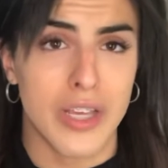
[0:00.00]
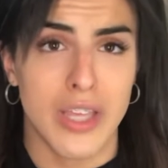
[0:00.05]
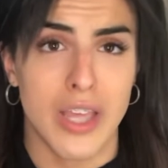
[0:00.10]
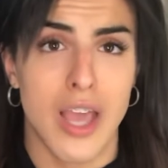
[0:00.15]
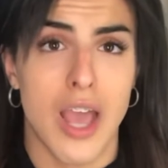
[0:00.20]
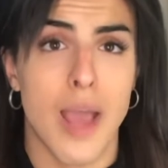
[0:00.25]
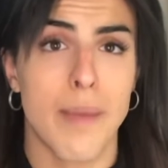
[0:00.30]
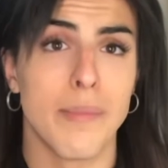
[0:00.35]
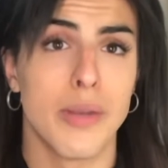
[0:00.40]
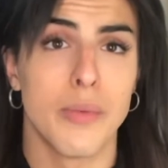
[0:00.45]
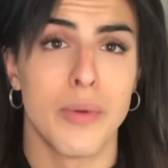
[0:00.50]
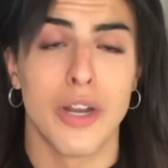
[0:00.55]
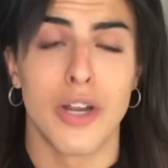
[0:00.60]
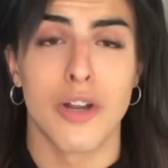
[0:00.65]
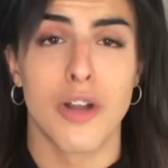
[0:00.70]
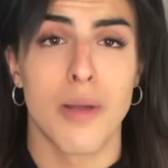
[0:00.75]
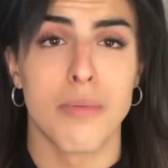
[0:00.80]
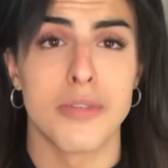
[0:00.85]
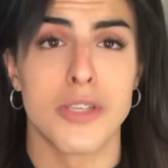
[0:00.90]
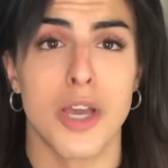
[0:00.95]
it. I'm going to wear a
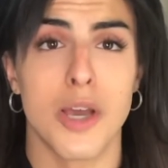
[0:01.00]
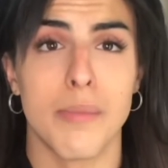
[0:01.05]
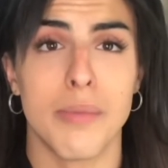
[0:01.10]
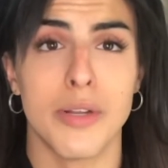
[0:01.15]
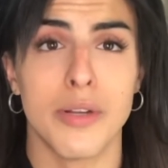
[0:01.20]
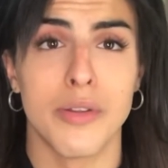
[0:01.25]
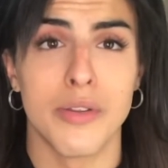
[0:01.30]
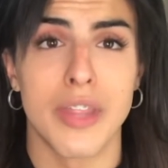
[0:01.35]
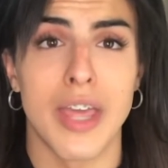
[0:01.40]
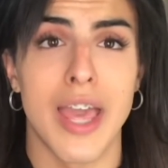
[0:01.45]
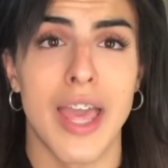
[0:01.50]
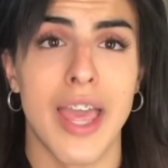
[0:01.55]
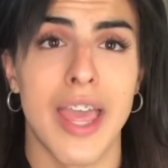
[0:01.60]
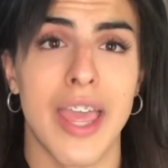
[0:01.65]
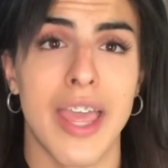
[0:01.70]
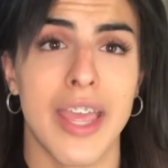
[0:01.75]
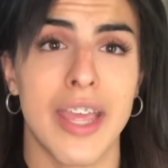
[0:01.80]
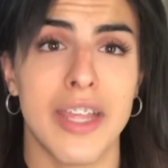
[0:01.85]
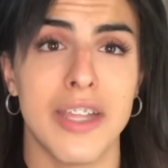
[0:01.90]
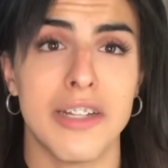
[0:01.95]
crop top and all that.
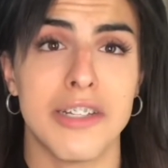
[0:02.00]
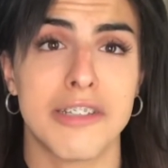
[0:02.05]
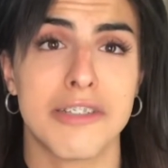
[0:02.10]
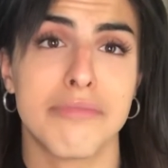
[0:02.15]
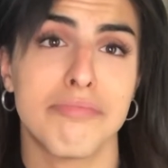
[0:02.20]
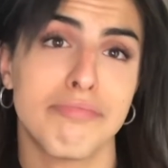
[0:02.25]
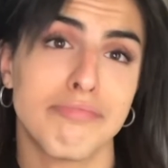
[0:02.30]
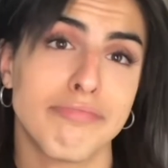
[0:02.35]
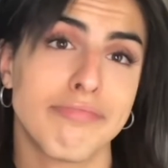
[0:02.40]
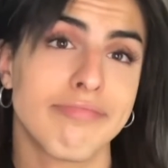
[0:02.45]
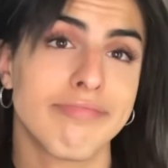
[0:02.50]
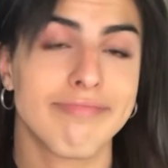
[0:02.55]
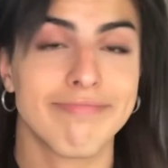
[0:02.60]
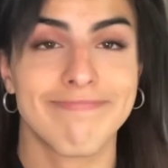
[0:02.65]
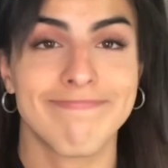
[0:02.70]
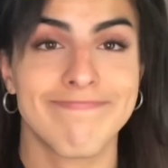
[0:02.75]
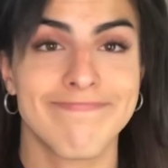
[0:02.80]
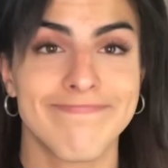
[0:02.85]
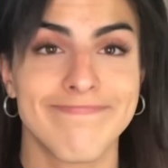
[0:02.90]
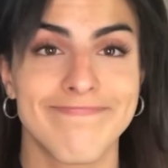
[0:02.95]
And
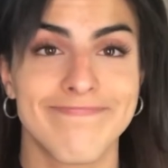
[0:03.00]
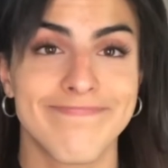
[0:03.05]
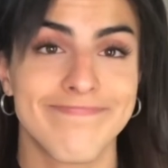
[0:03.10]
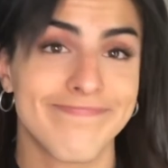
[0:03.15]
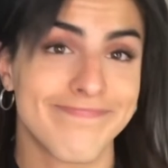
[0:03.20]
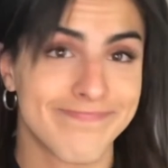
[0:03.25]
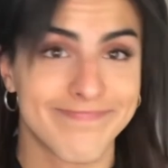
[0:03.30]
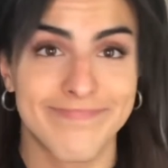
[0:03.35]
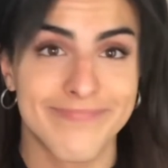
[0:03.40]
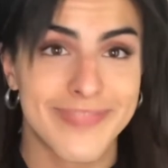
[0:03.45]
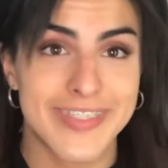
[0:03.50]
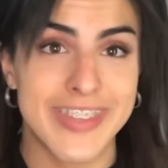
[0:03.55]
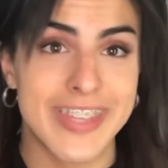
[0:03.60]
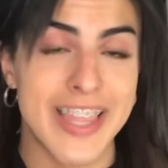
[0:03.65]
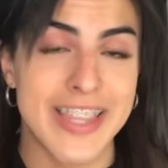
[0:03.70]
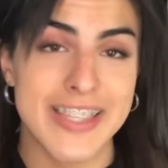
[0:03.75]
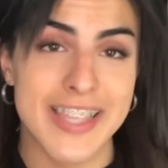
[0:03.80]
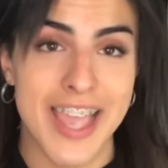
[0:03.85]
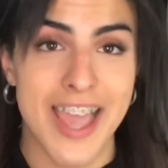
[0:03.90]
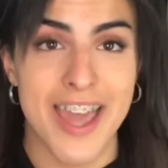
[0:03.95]

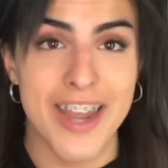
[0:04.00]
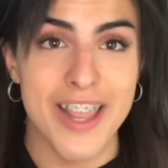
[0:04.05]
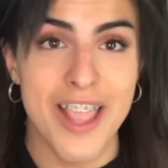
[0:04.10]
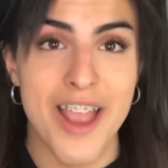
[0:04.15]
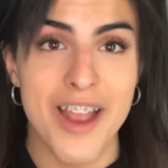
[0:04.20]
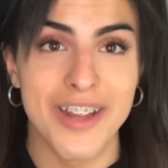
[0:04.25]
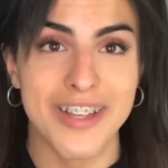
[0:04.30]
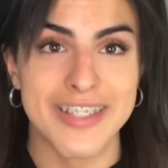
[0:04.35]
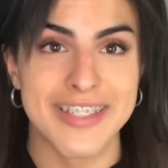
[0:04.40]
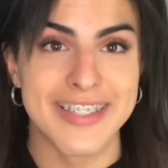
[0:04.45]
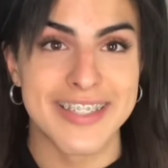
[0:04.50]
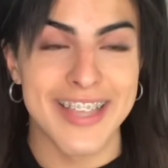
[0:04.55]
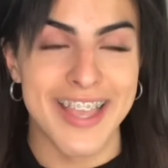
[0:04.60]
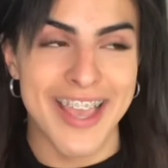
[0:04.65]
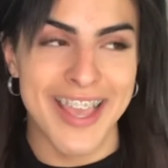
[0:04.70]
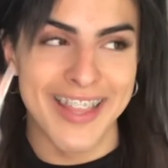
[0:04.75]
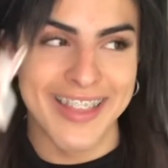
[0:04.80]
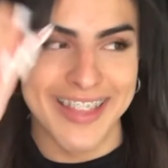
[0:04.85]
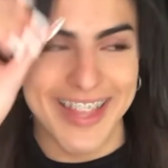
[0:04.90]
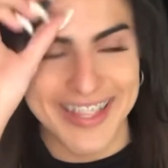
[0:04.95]
then say adios.
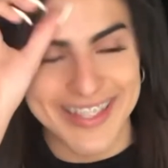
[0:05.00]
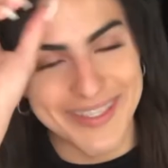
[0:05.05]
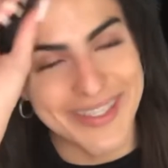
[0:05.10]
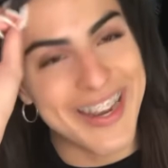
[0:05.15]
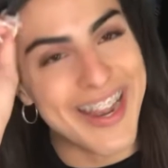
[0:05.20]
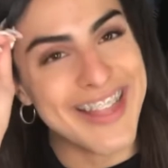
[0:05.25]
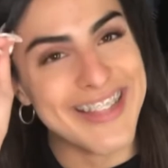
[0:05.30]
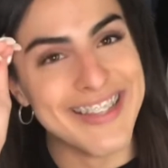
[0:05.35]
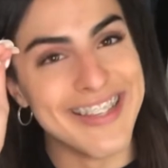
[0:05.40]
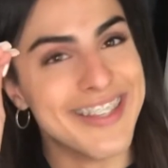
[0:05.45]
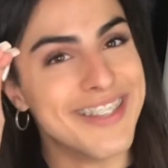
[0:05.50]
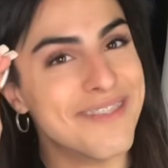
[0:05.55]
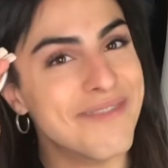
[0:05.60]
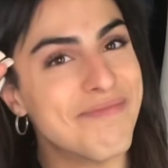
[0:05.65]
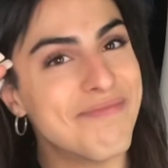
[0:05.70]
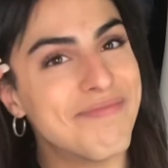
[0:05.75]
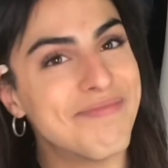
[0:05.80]
And that's what I did.